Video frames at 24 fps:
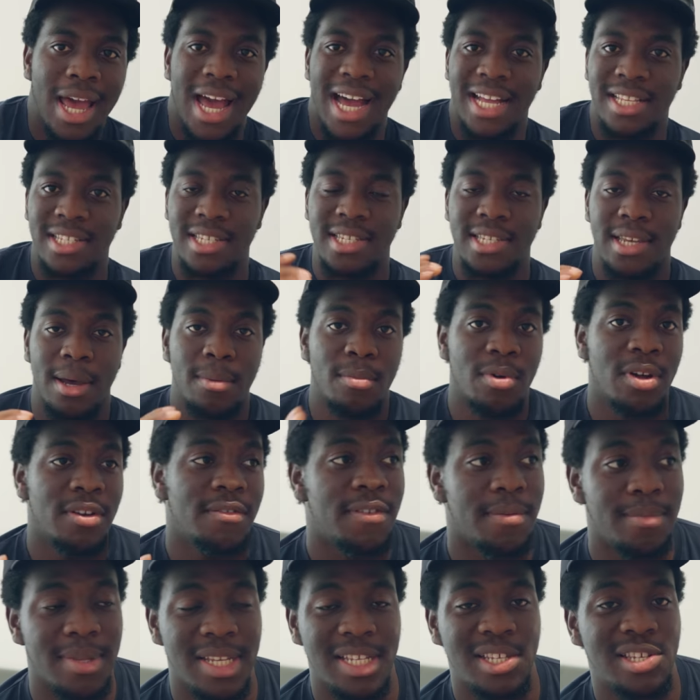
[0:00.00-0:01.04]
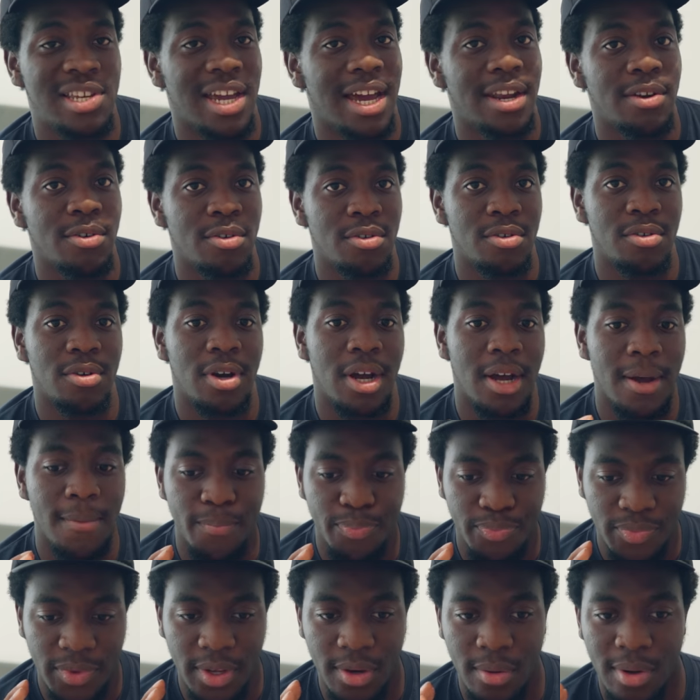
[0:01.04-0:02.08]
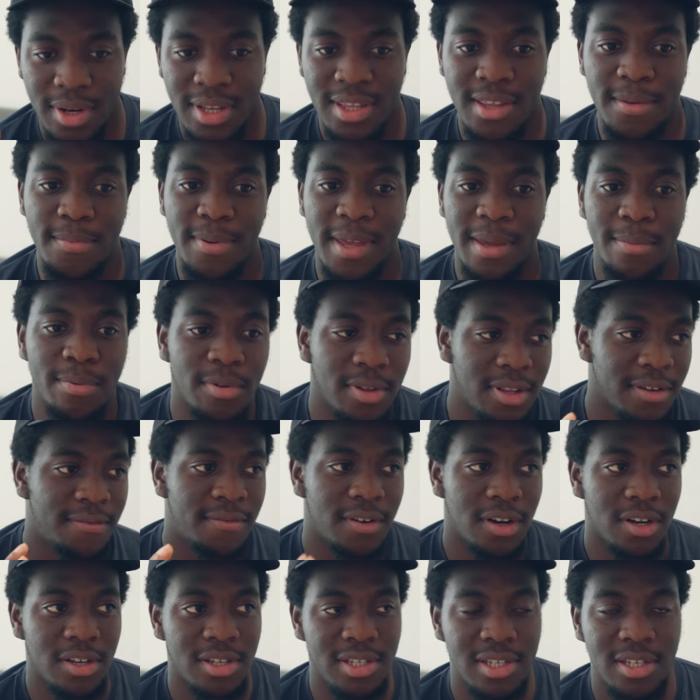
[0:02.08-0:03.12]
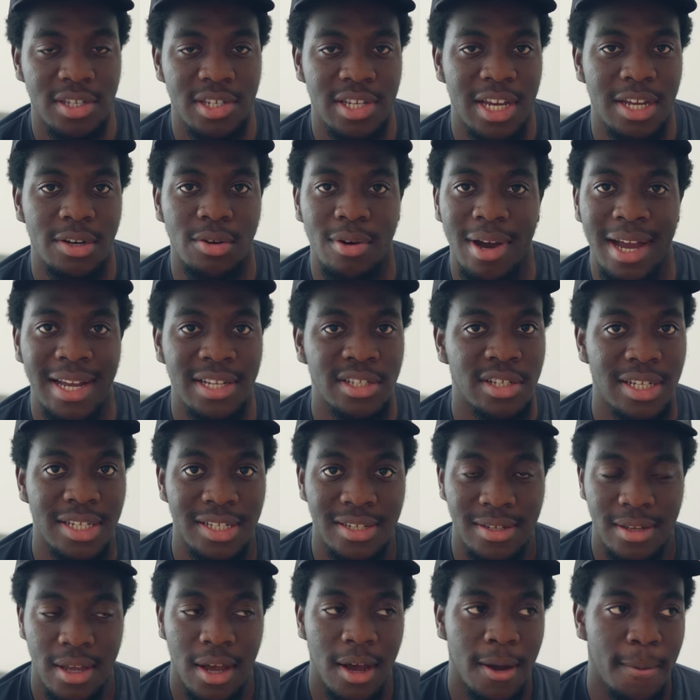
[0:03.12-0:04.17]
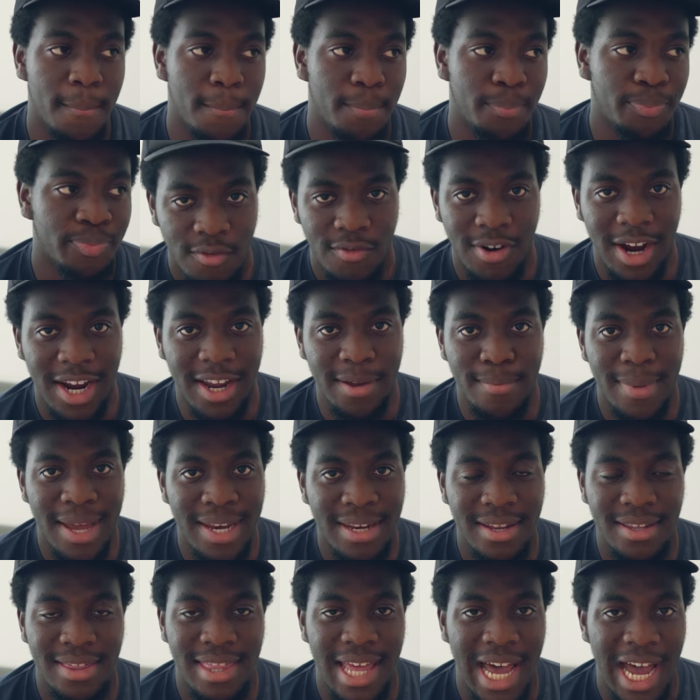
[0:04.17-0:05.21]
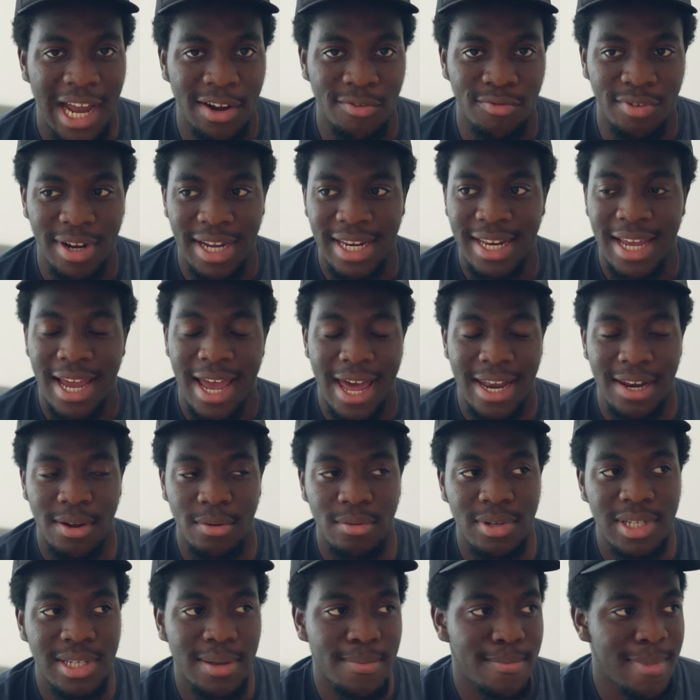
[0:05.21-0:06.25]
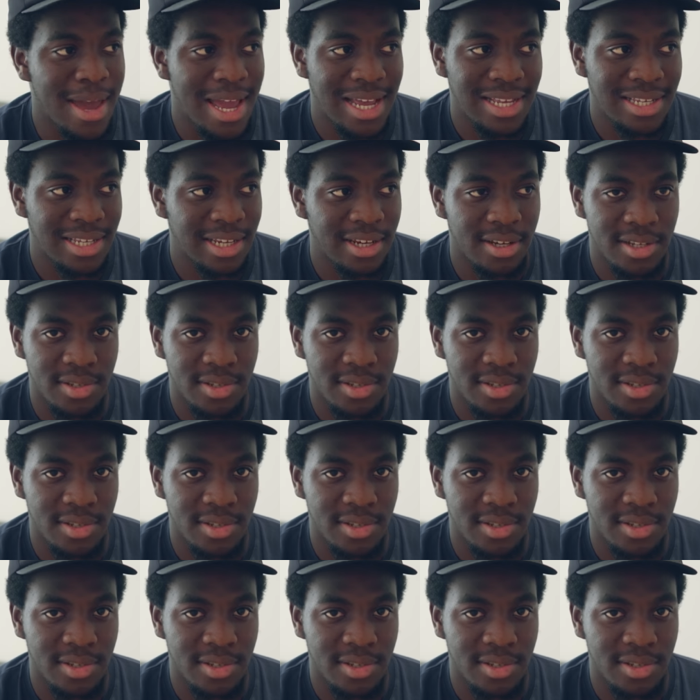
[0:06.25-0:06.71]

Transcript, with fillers: And someone from this channel, um, one of the people that follows this channel actually um, recommended that I read it and it was amazing.